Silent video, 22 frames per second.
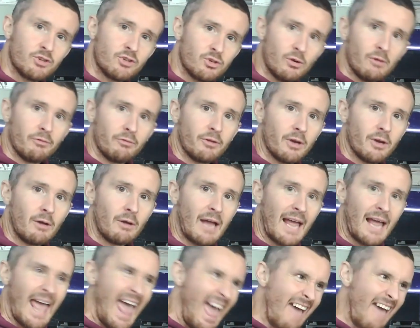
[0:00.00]
stuff, you know,
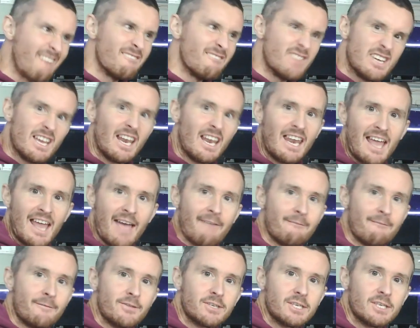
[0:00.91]
like heavier
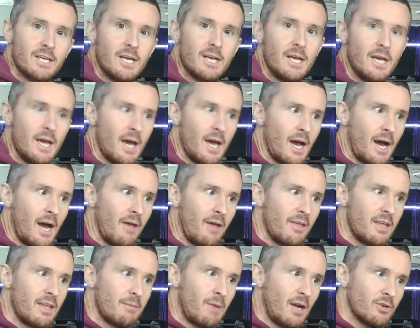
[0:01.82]
lifts. And
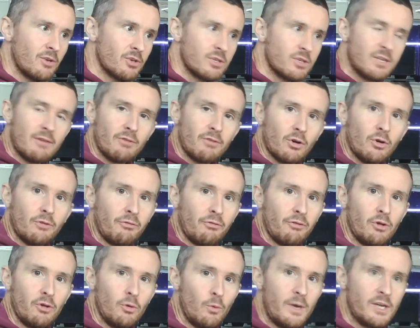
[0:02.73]
then you might just have a good
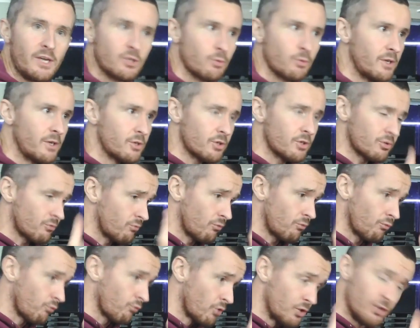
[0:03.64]
few weeks where you just
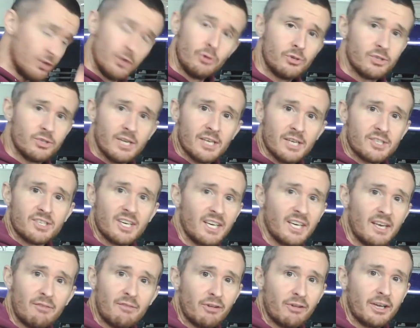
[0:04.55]
reduce it
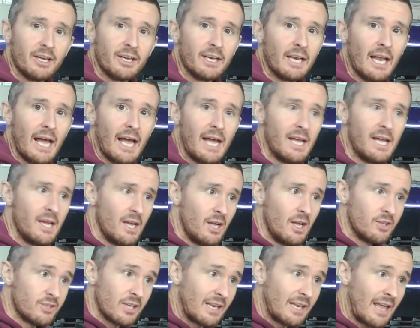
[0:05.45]
significantly
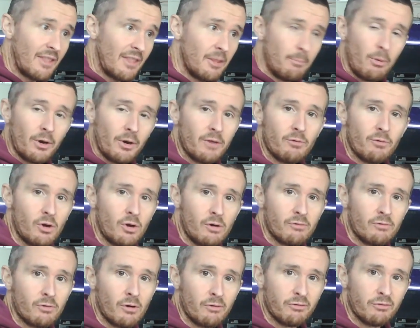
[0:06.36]
to let the body
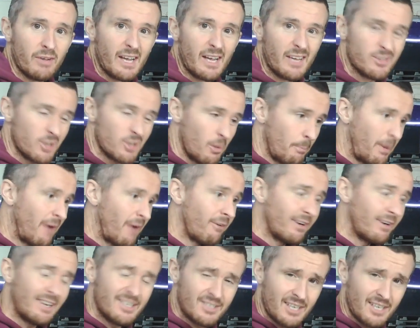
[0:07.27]
recover off it. So
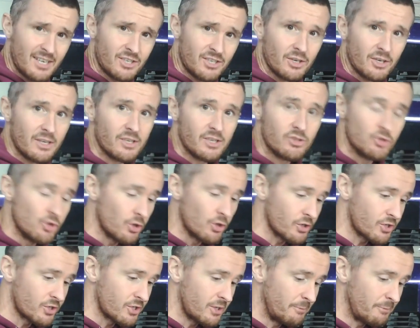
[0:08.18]
periodization is
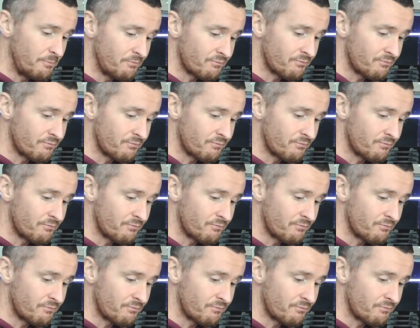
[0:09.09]
just